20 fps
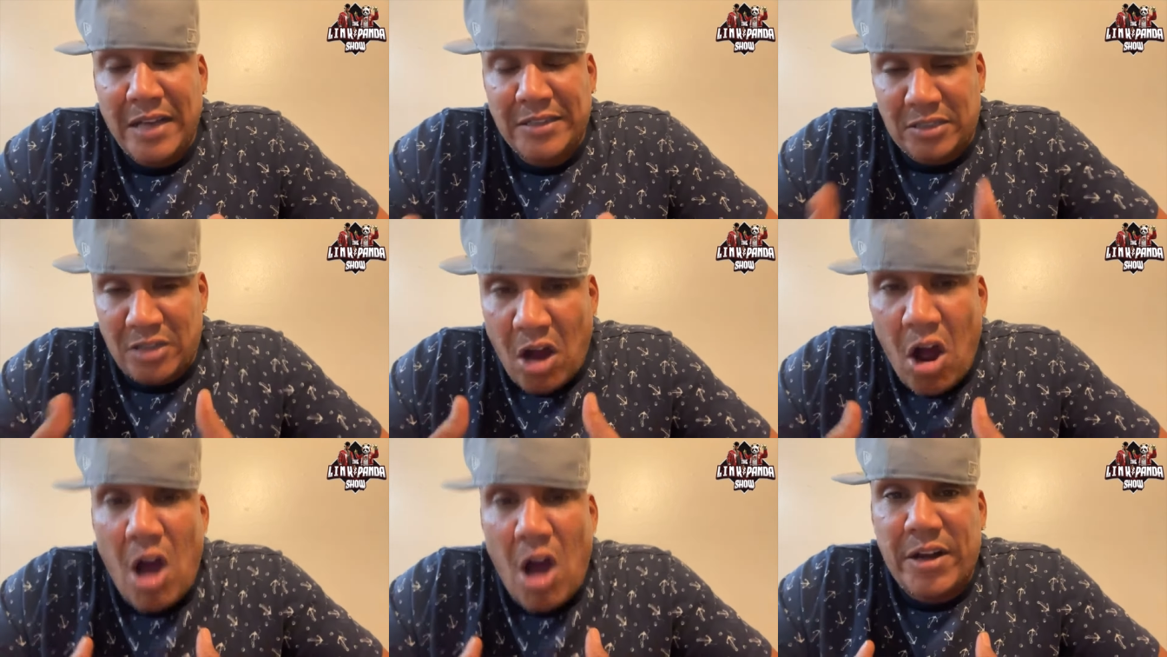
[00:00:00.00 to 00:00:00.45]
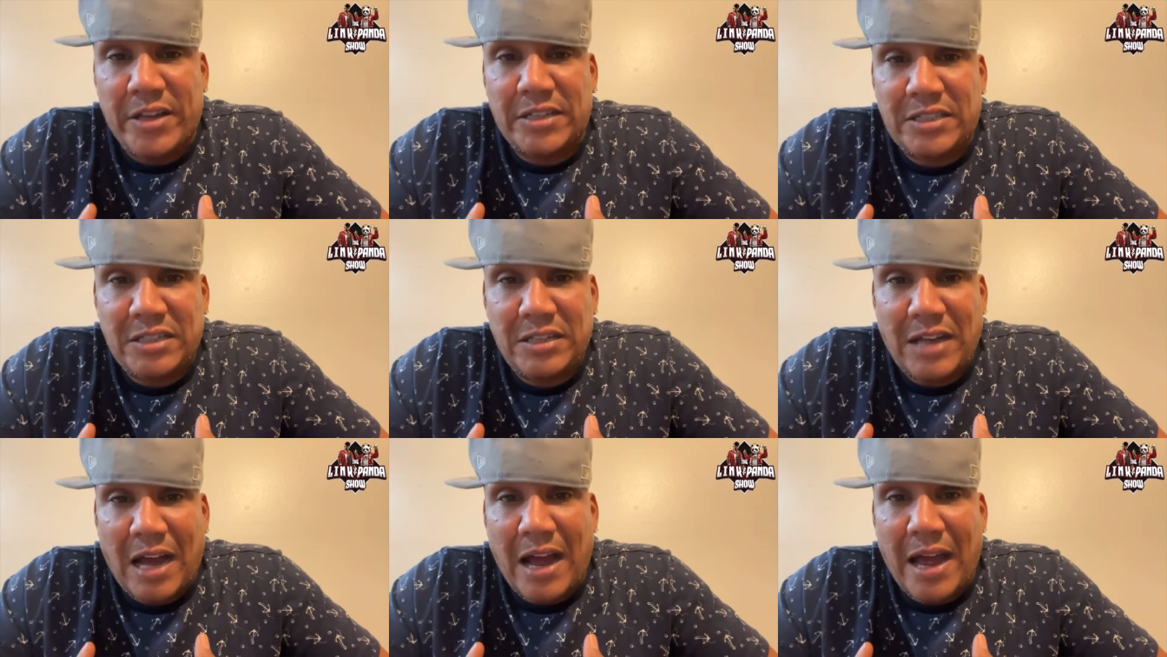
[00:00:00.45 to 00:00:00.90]
As an
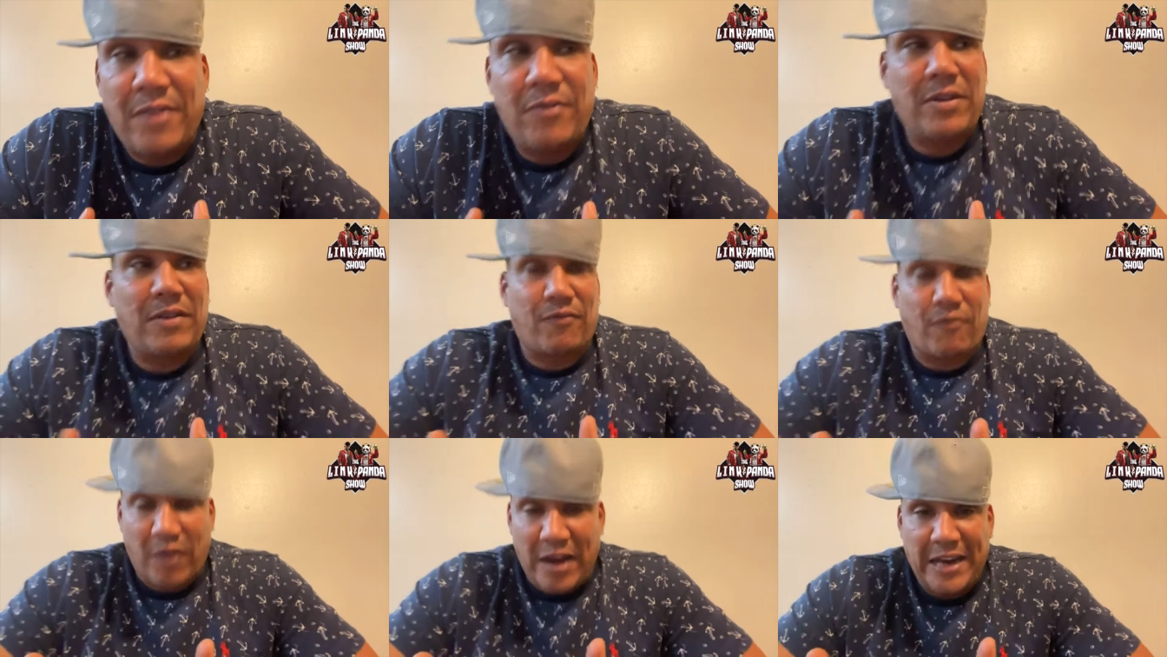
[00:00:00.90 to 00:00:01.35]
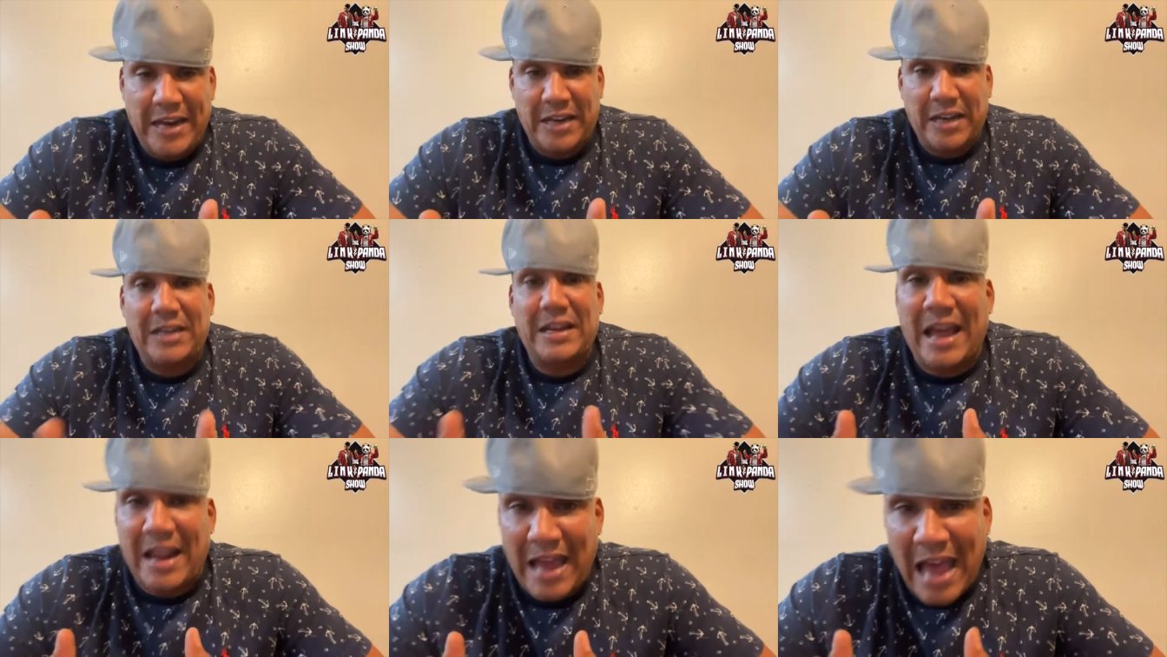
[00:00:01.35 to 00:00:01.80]
artist, I
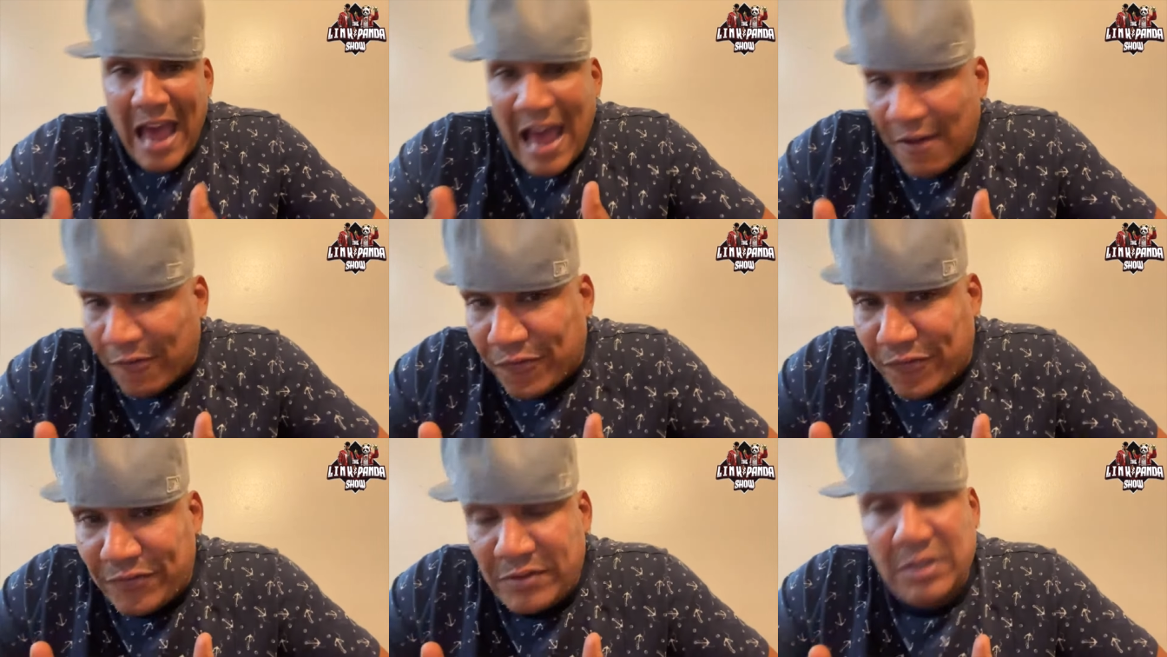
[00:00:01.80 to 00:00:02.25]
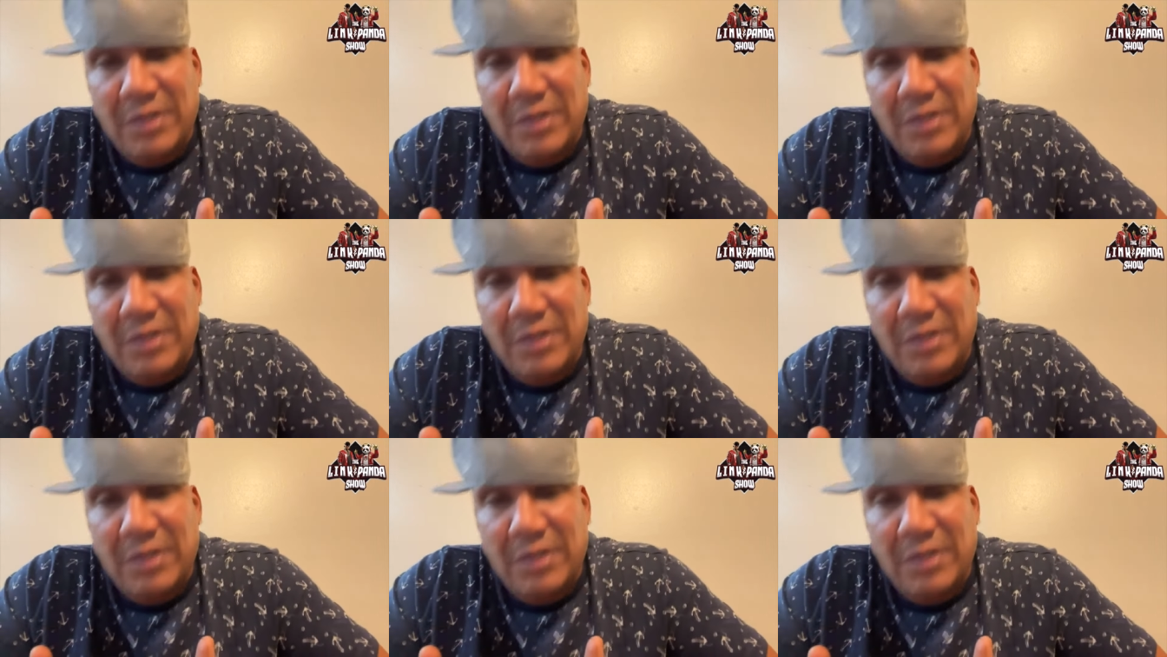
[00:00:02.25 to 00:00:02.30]
rated an F.